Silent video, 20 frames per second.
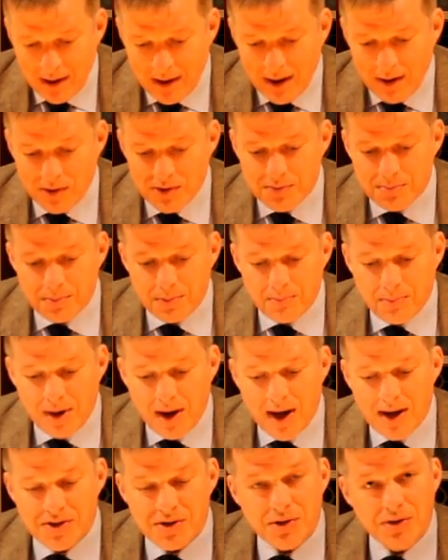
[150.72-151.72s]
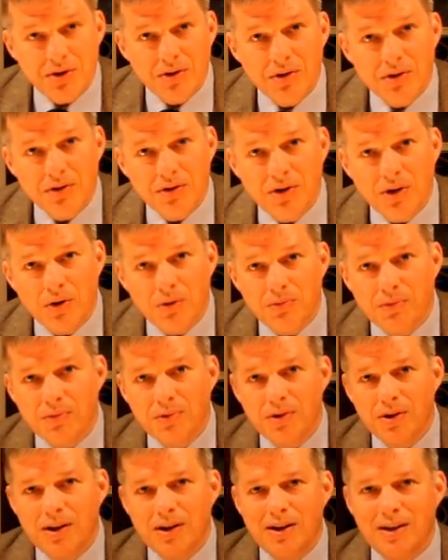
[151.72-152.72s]
It was passed,
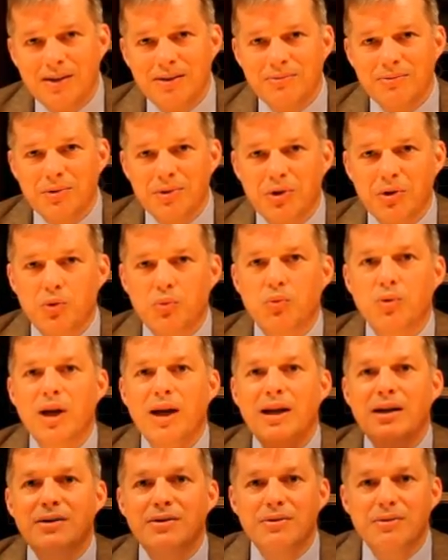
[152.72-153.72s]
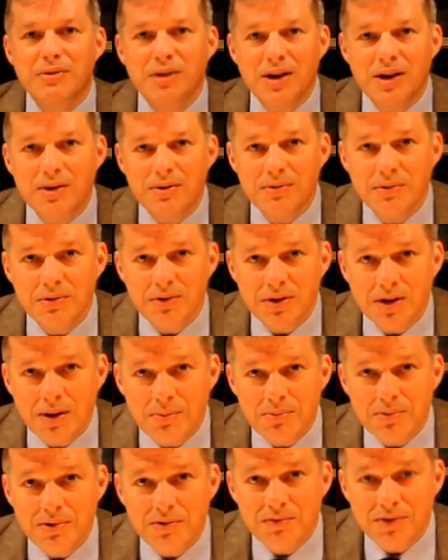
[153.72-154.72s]
with a great
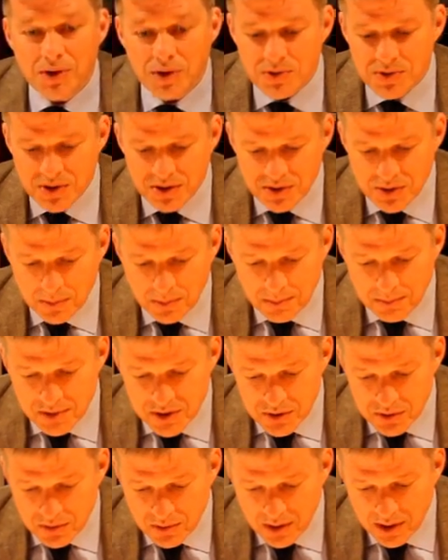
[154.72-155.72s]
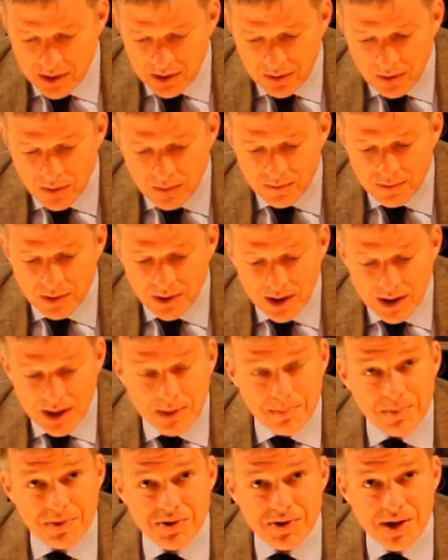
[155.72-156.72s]
number of votes, a supermajority, over
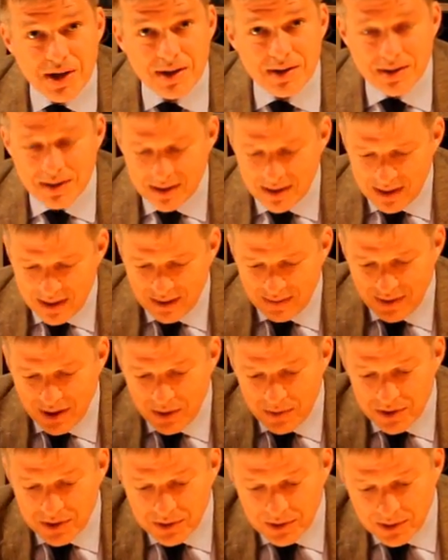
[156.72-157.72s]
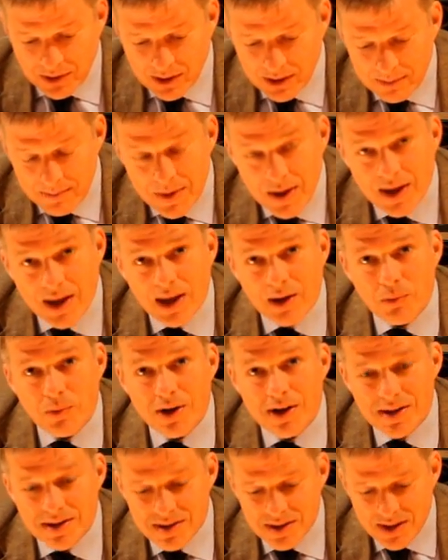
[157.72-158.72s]
80%, if I recall. And
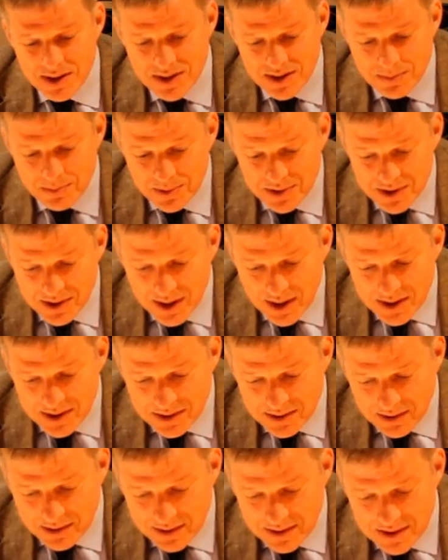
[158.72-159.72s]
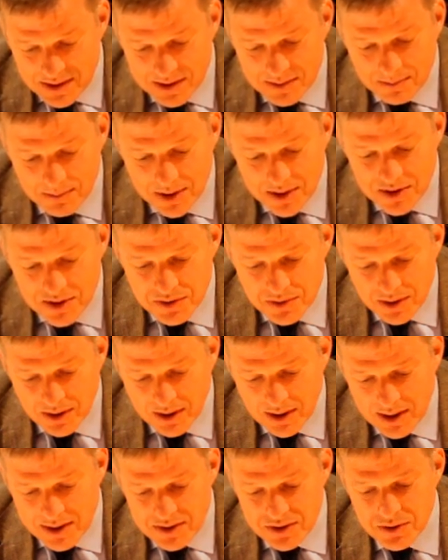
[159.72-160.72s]
what it says precisely, this is Minnesota
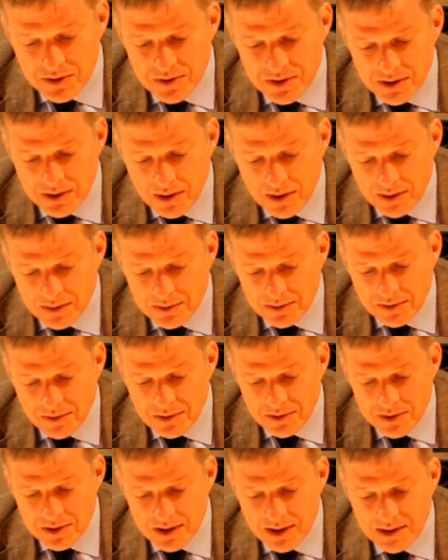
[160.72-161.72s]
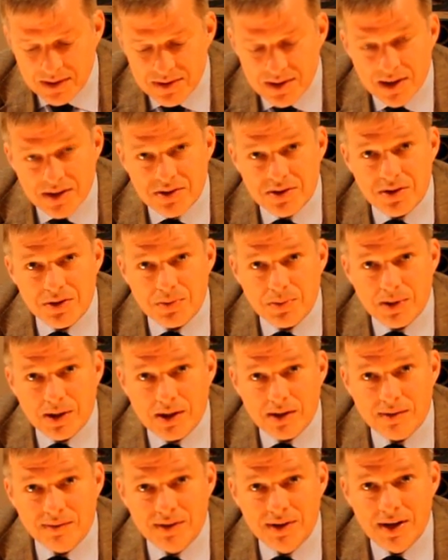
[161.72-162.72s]
Constitution, Article 13, Section
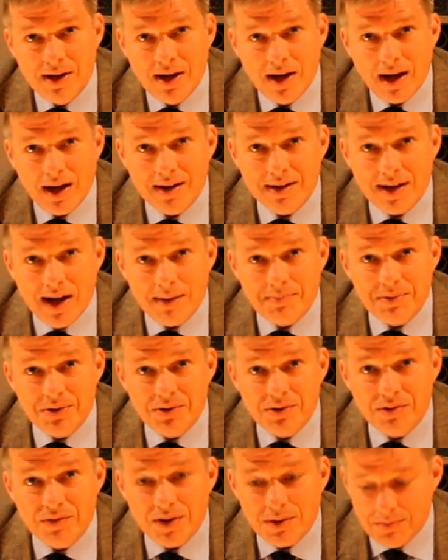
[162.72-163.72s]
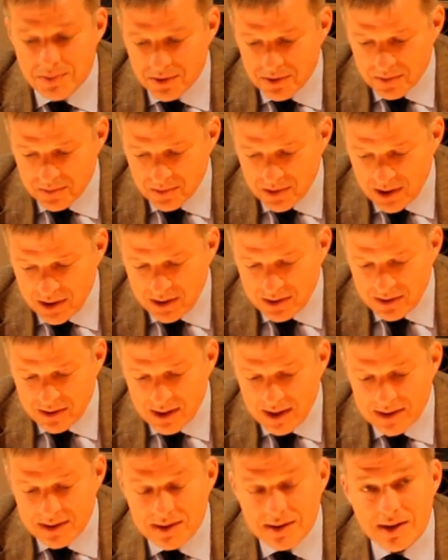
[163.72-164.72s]
12, adopted November 3,
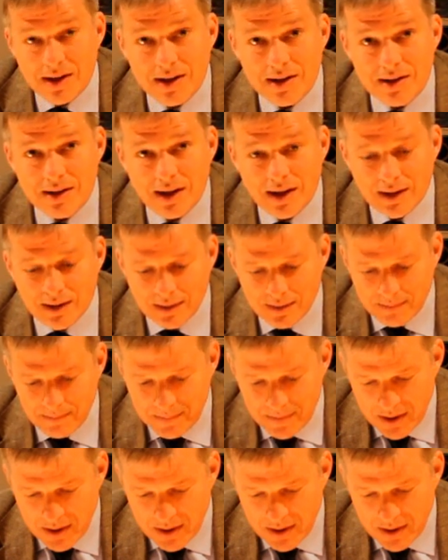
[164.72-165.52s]
1998.